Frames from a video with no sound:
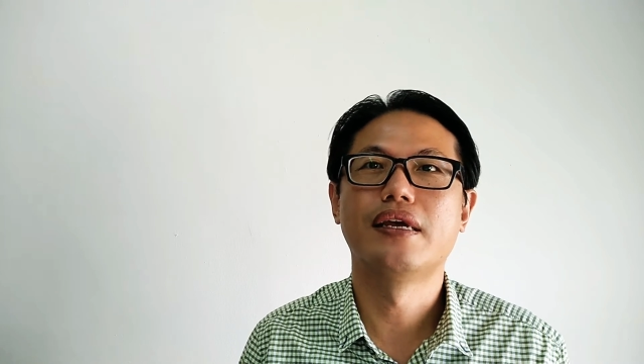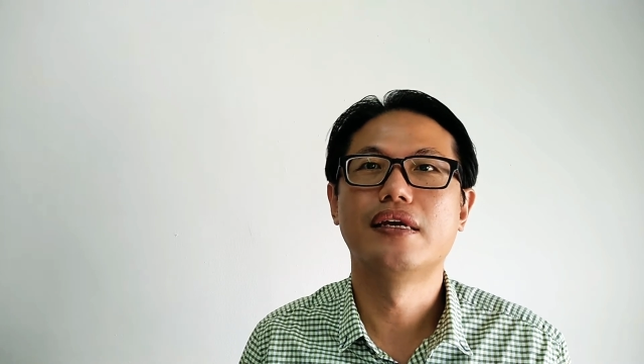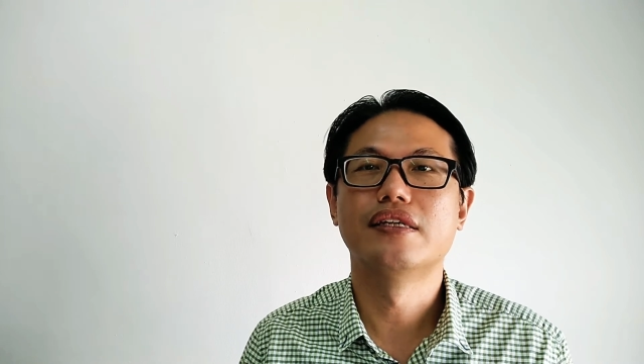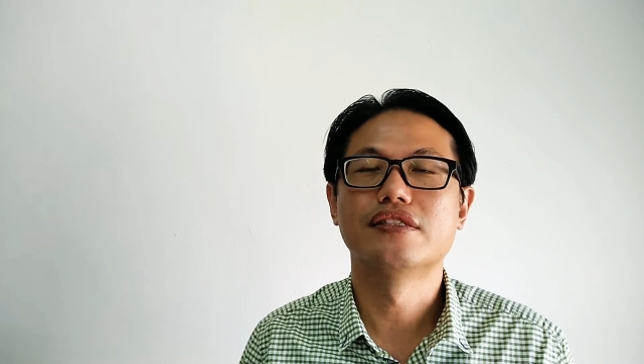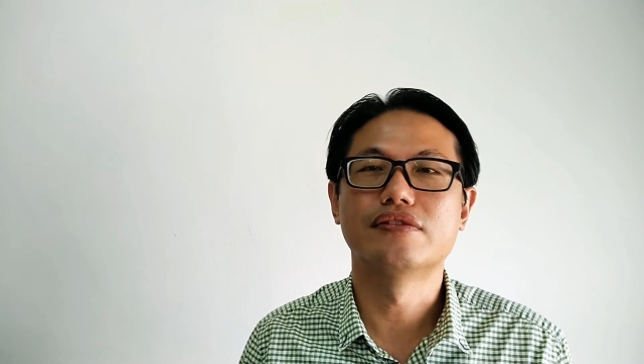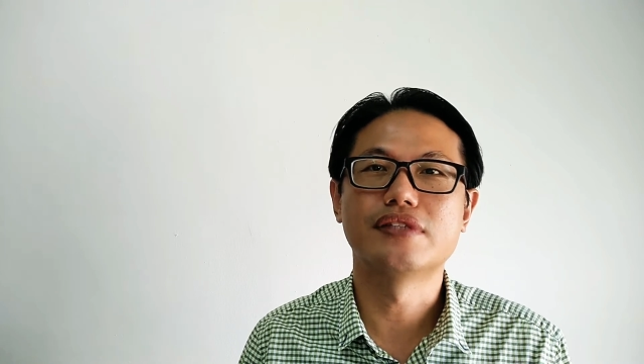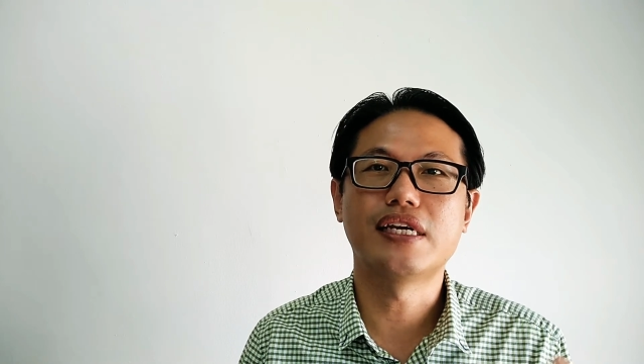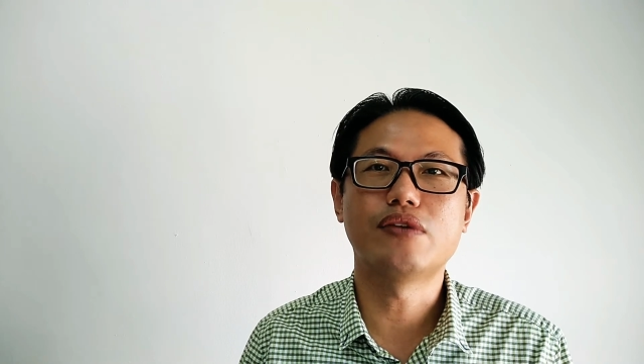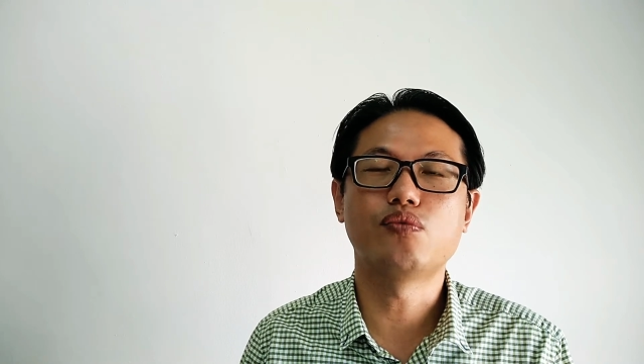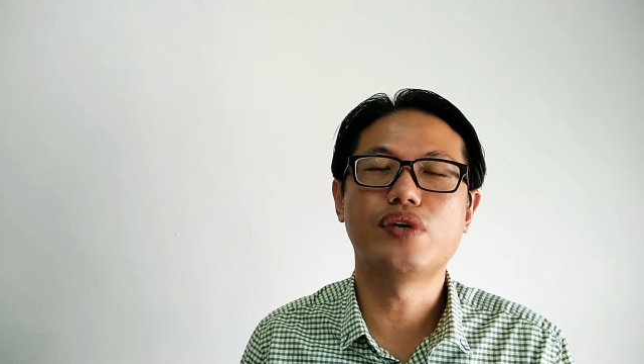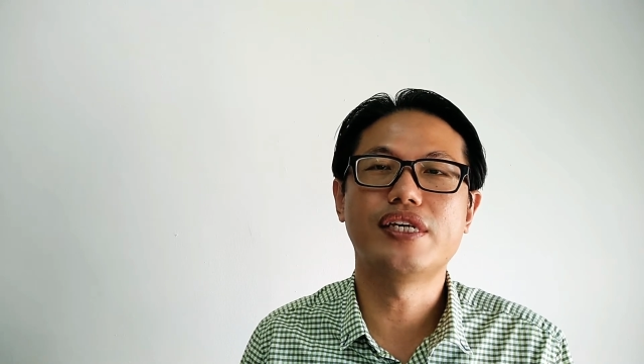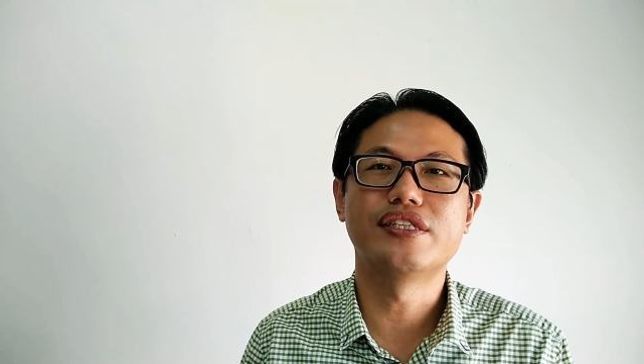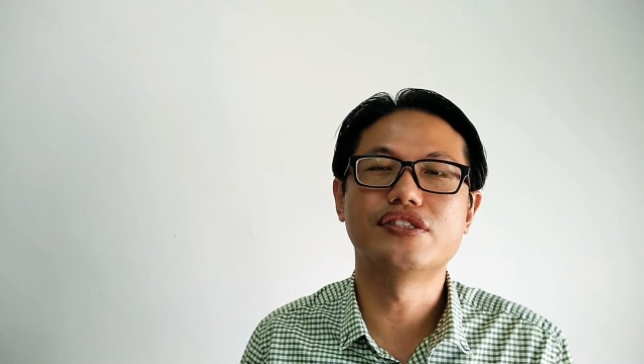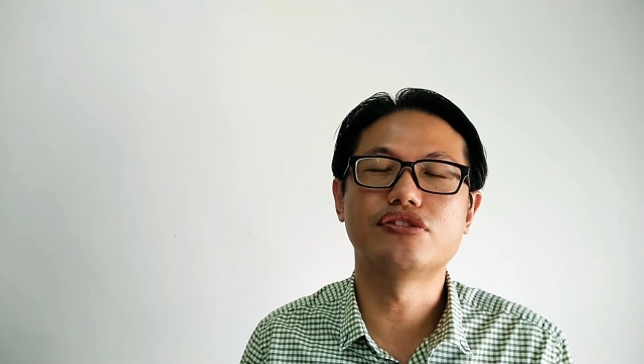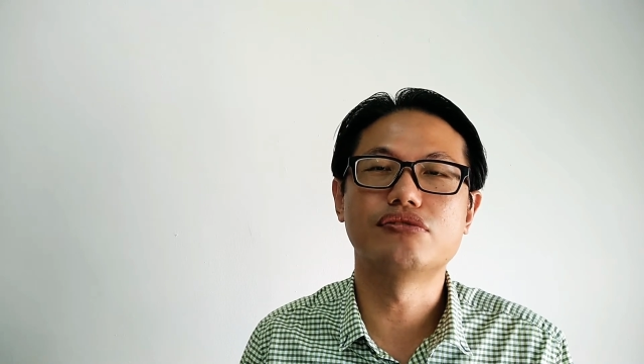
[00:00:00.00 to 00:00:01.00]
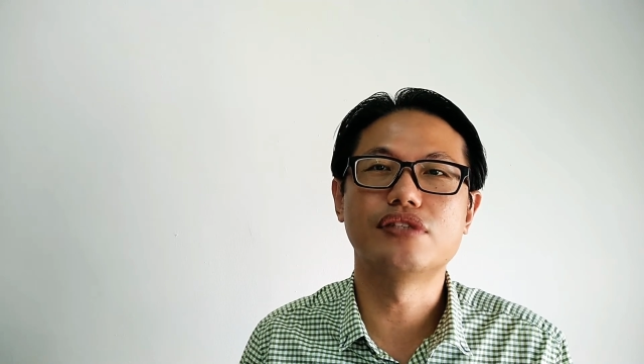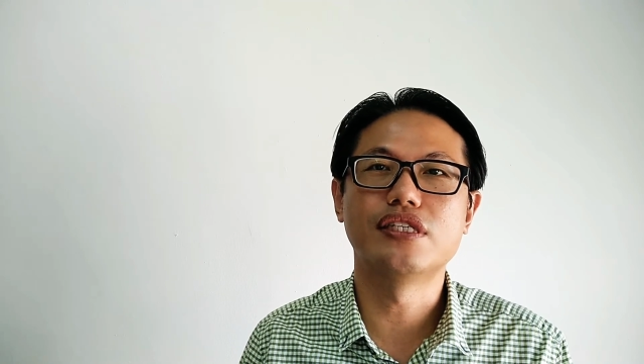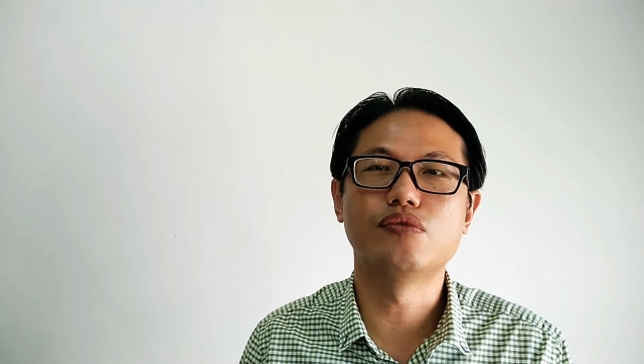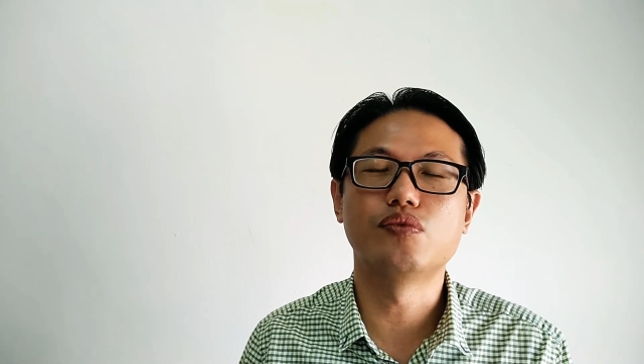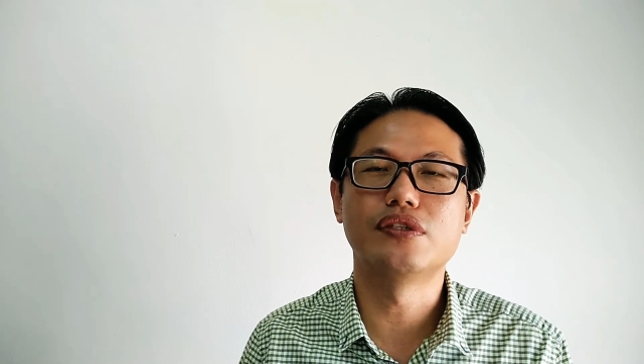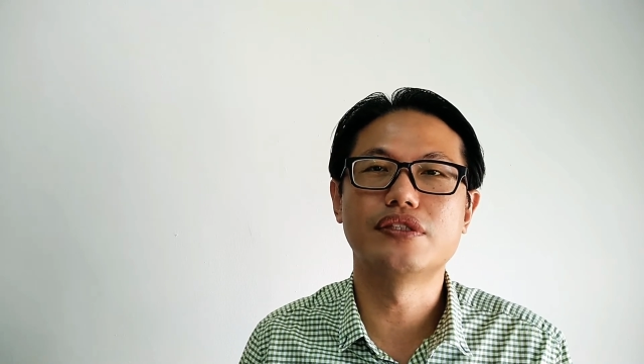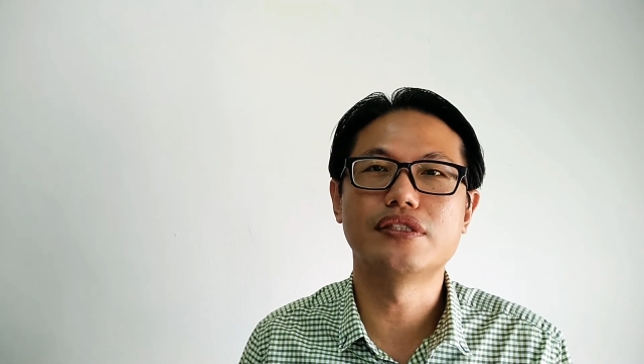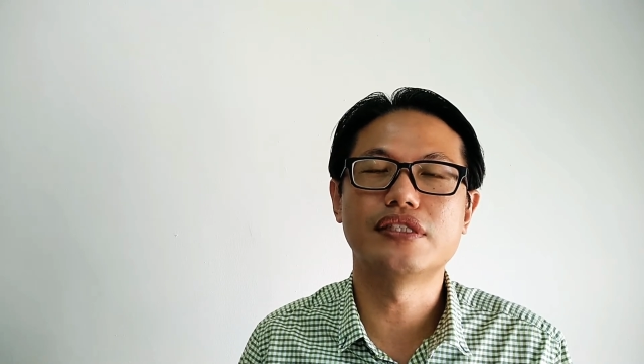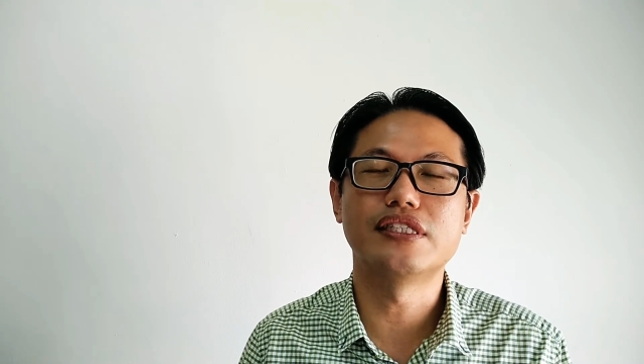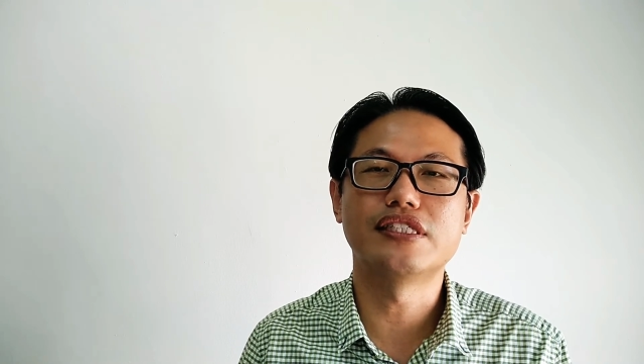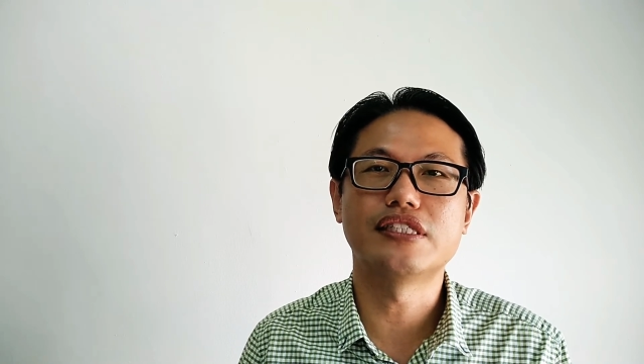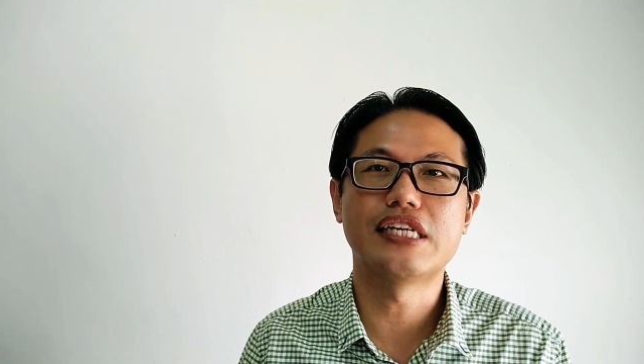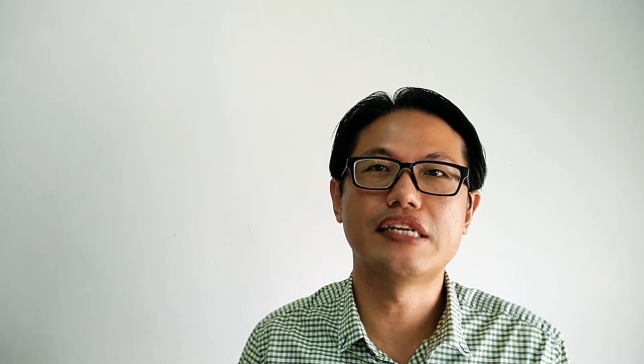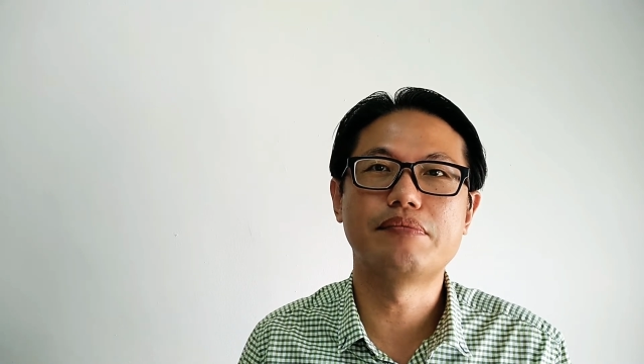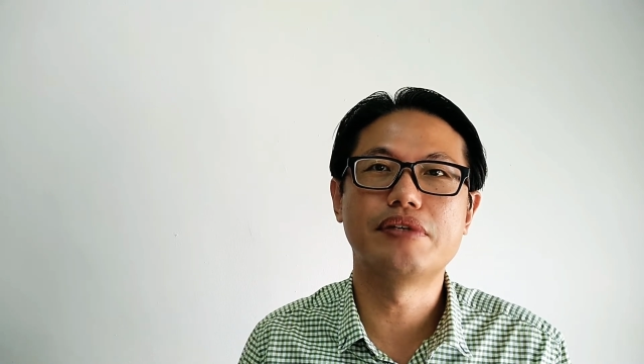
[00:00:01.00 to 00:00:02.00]
So that way the student is
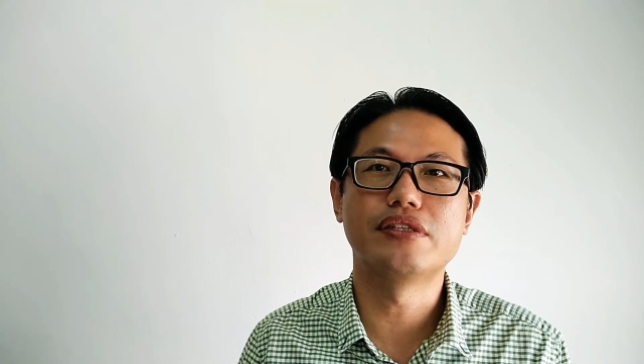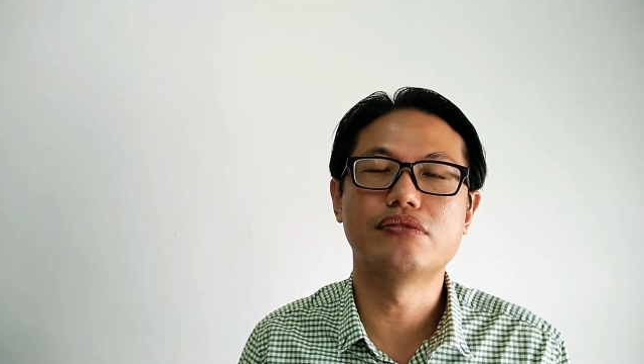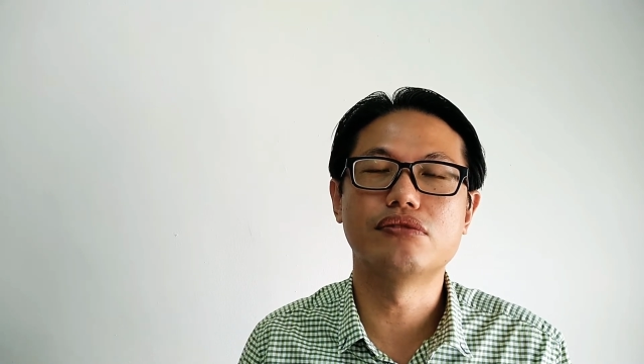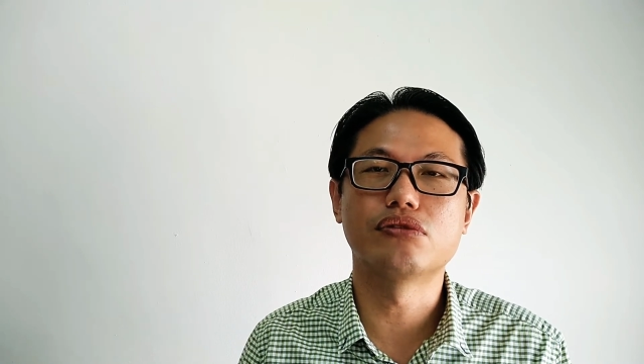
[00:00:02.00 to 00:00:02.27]
able to